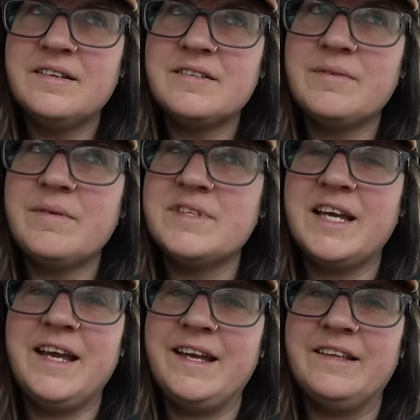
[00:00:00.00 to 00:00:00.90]
sometimes
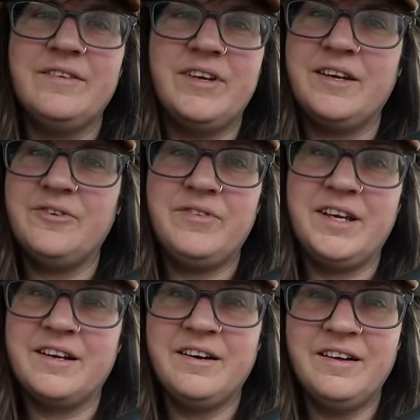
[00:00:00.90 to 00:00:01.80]
I hate living in a
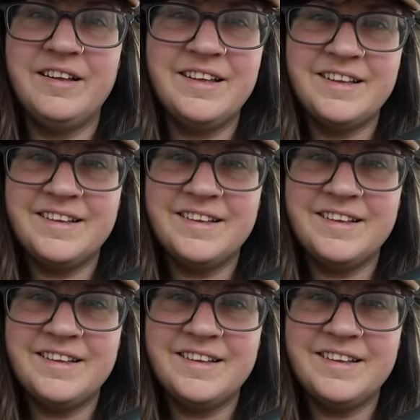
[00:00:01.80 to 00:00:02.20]
vehicle.